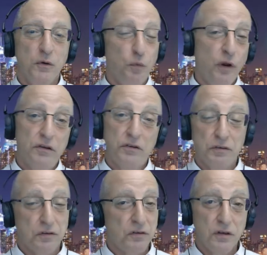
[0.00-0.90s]

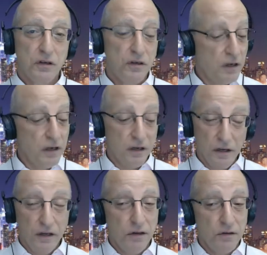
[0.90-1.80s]
which
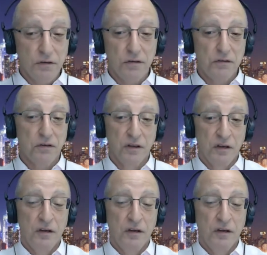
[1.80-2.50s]
is